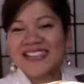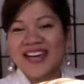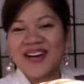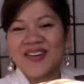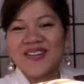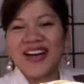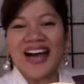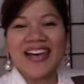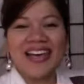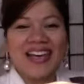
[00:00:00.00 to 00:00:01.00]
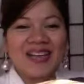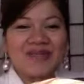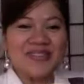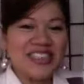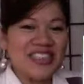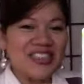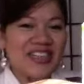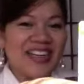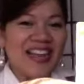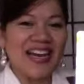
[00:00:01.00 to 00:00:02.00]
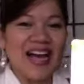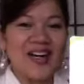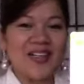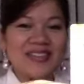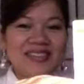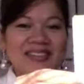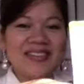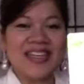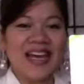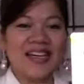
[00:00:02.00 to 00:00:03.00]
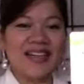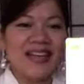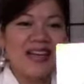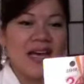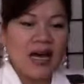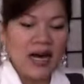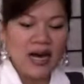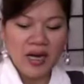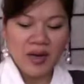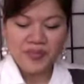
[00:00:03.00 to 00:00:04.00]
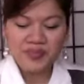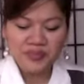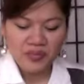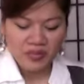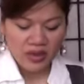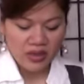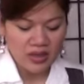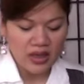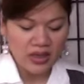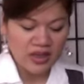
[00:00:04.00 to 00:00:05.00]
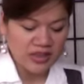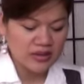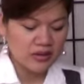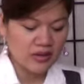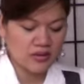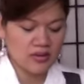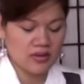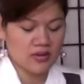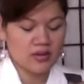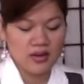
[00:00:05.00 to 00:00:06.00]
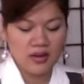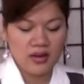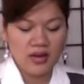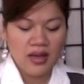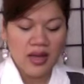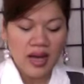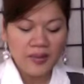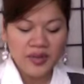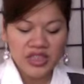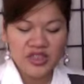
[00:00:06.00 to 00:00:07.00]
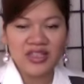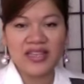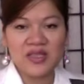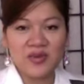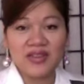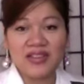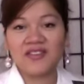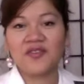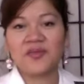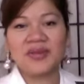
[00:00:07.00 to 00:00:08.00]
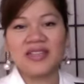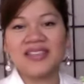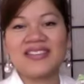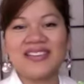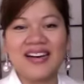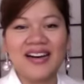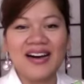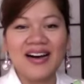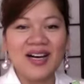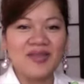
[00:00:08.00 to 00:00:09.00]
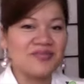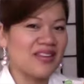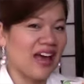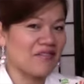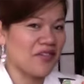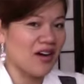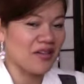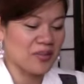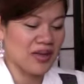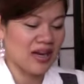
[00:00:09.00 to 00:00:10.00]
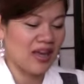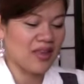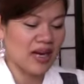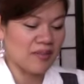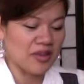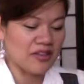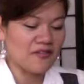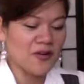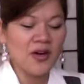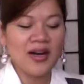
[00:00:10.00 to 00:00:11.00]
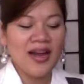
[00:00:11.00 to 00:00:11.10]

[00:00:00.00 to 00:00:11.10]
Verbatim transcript: So I am pretty sure that I'll get um, a good. I'm pretty sure this will give me um, that volume and length that I'm looking for.